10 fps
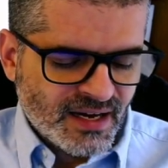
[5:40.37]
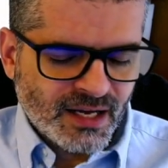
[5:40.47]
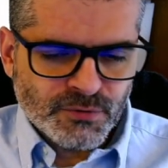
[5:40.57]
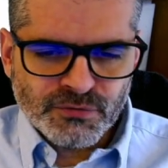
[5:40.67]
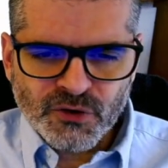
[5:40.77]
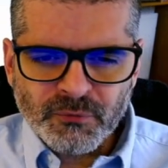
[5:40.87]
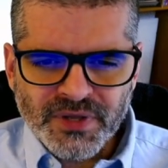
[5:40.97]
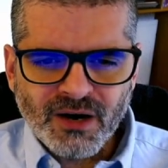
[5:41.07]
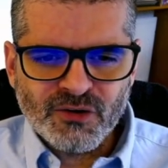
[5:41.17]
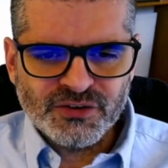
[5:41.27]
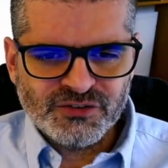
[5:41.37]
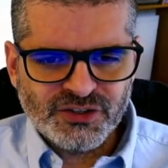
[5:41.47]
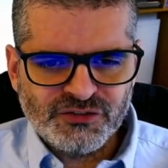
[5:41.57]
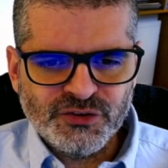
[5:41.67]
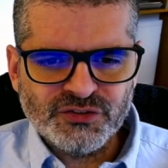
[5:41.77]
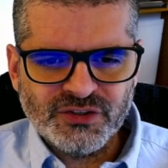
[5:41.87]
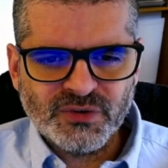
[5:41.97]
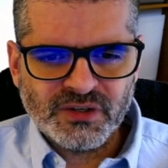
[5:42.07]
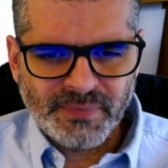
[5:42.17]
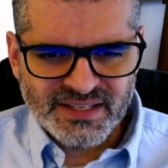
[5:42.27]
I will from now on just use the
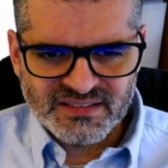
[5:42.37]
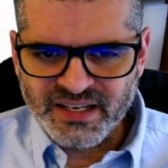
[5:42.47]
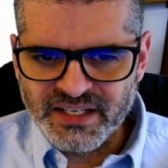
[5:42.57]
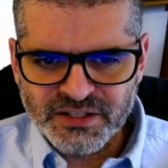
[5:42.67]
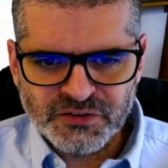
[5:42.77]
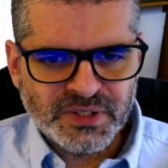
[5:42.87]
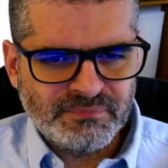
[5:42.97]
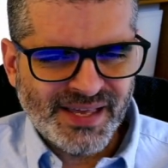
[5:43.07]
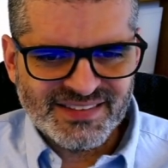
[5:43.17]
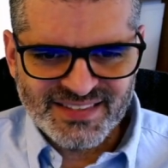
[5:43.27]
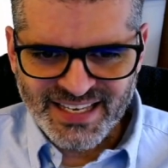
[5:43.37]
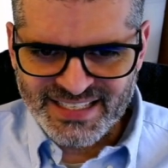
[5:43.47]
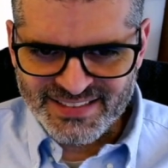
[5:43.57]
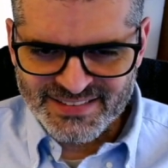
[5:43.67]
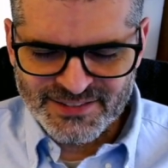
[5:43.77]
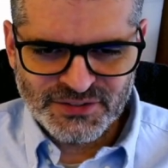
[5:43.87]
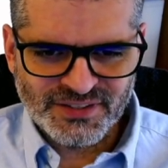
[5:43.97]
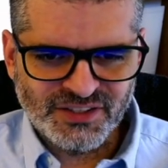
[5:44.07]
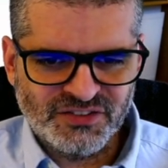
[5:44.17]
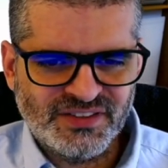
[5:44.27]
word panpsychism and panpsychists
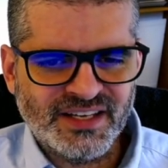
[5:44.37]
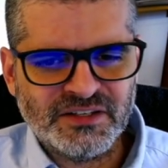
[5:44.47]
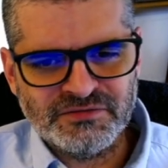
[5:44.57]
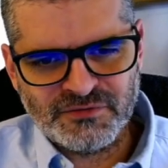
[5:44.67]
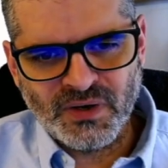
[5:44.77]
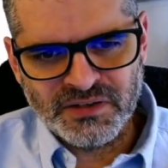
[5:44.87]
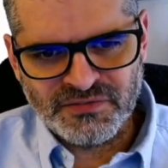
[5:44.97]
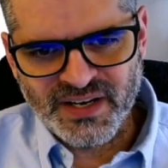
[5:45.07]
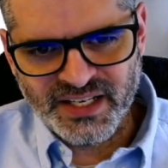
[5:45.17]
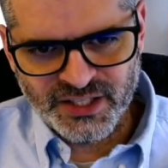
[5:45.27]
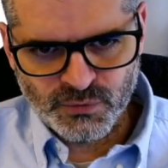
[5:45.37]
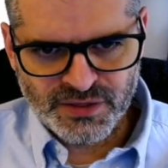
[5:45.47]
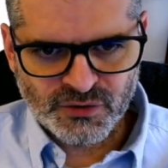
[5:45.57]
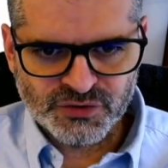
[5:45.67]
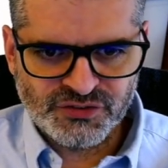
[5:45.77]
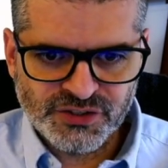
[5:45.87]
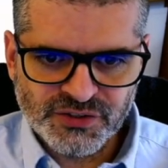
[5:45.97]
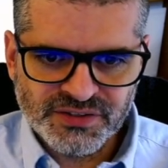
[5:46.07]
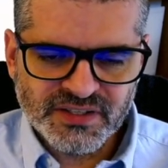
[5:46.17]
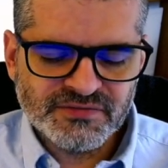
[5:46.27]
instead of qualifying it with
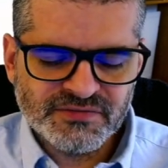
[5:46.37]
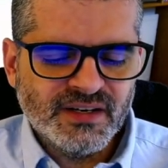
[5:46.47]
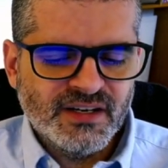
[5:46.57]
constitutive,